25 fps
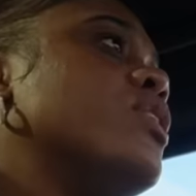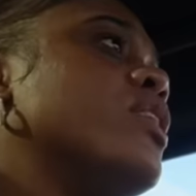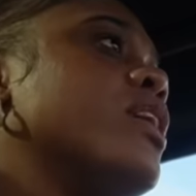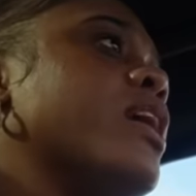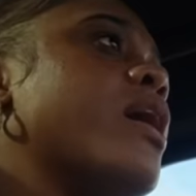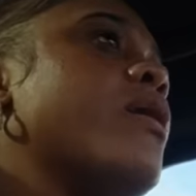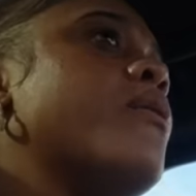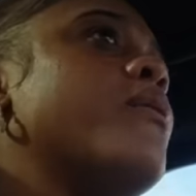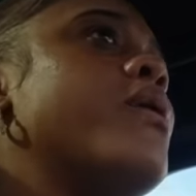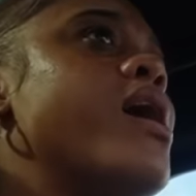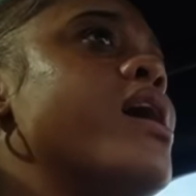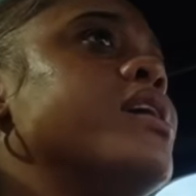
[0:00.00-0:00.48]
go
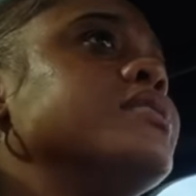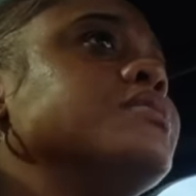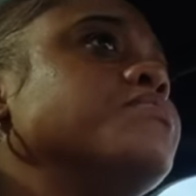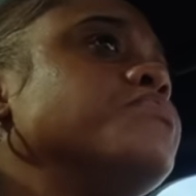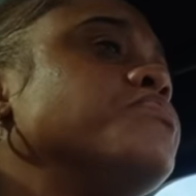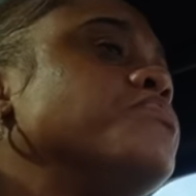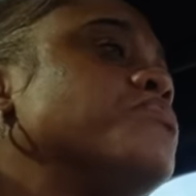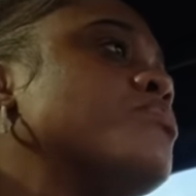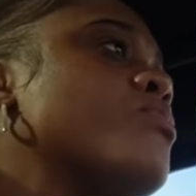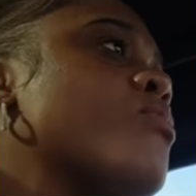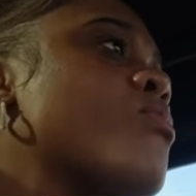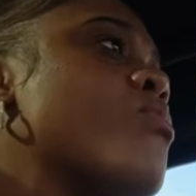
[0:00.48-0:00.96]
get one.
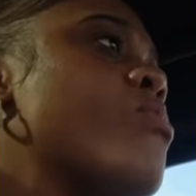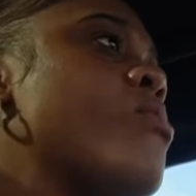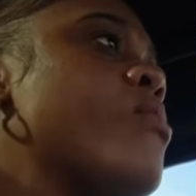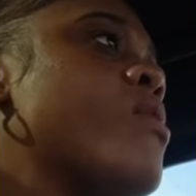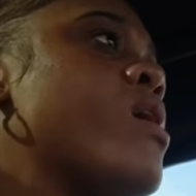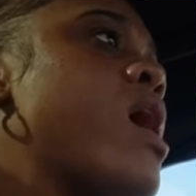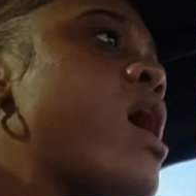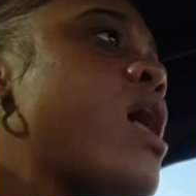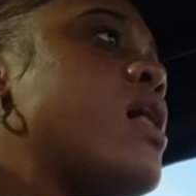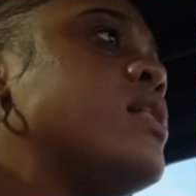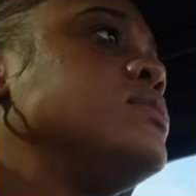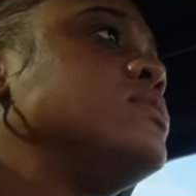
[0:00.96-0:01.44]

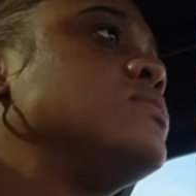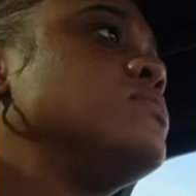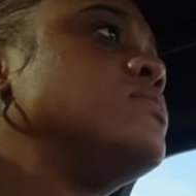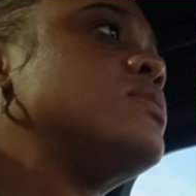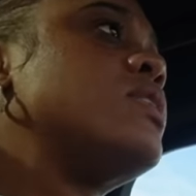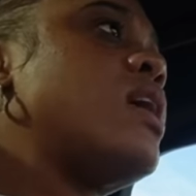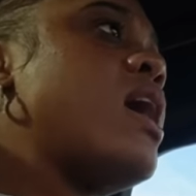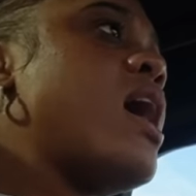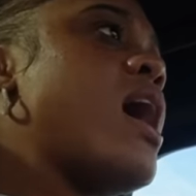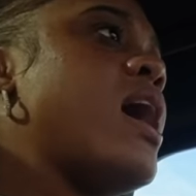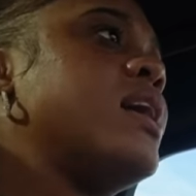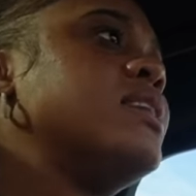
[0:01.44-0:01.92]

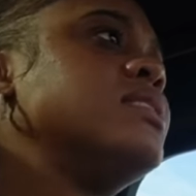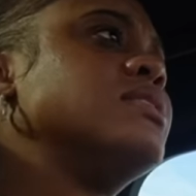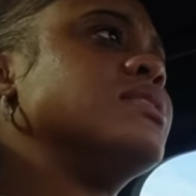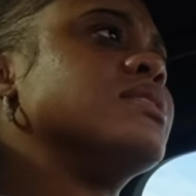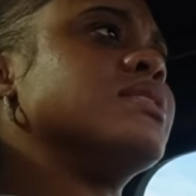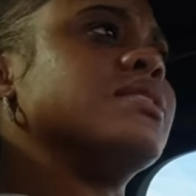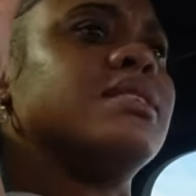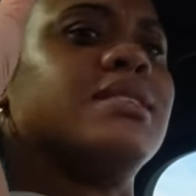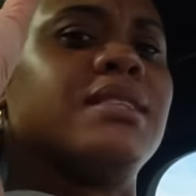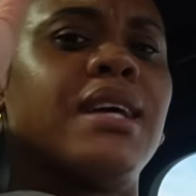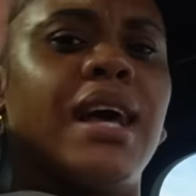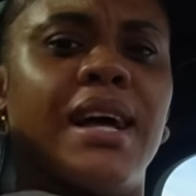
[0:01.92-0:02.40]
I
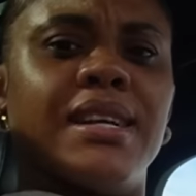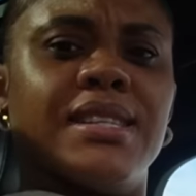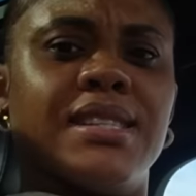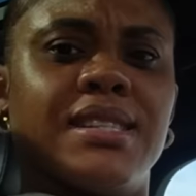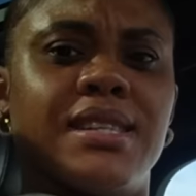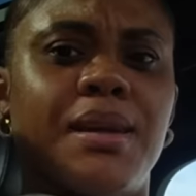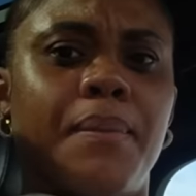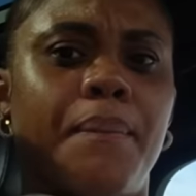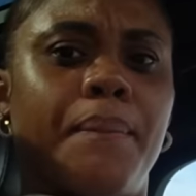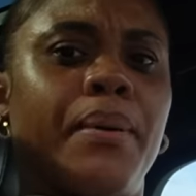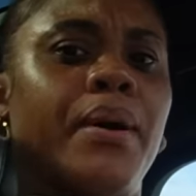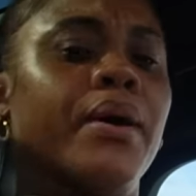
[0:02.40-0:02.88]
don't, it
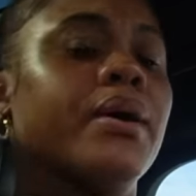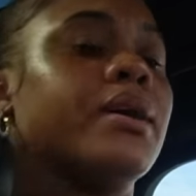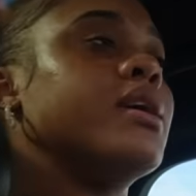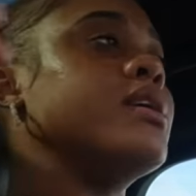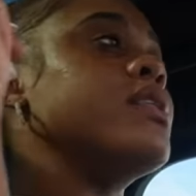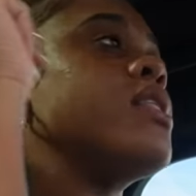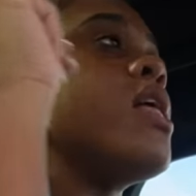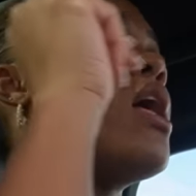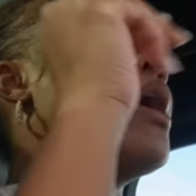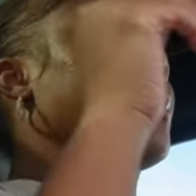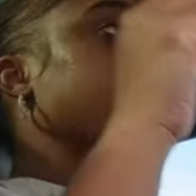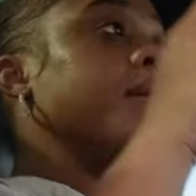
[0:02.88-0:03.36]
has the
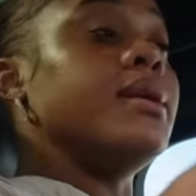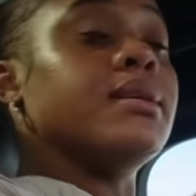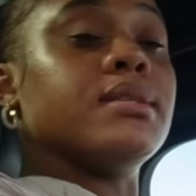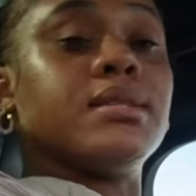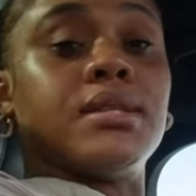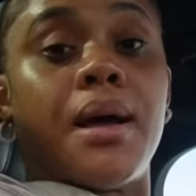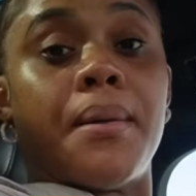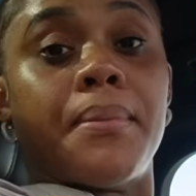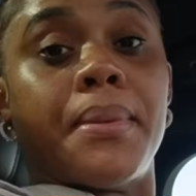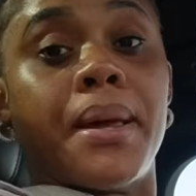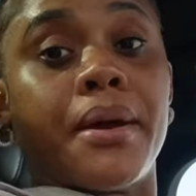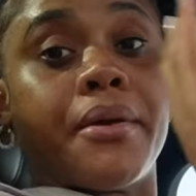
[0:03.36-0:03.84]
pumpkin.
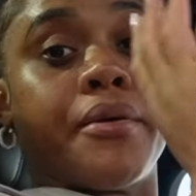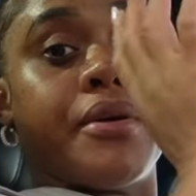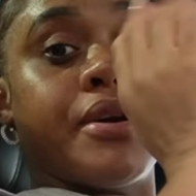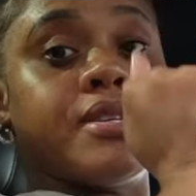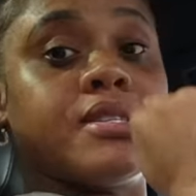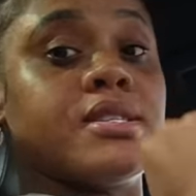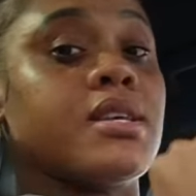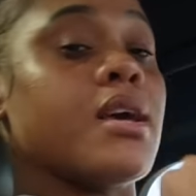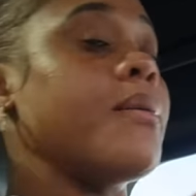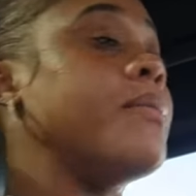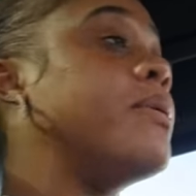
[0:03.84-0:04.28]
Listen, I'm not crazy